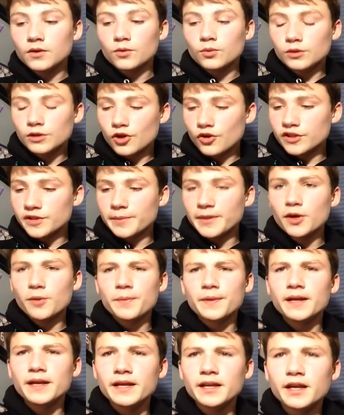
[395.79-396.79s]
We're going to be
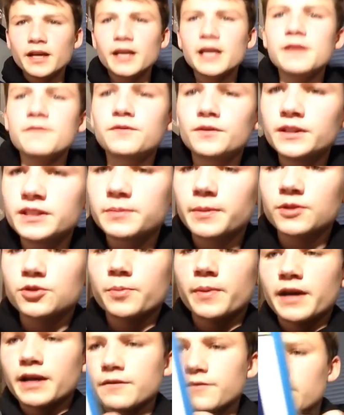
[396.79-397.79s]
opening a 3 special
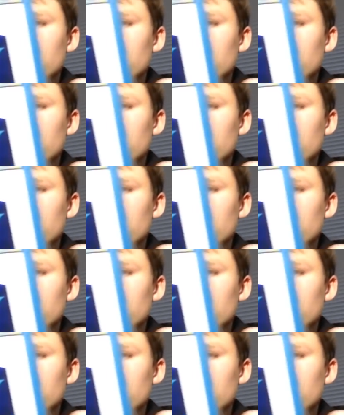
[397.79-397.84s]
pack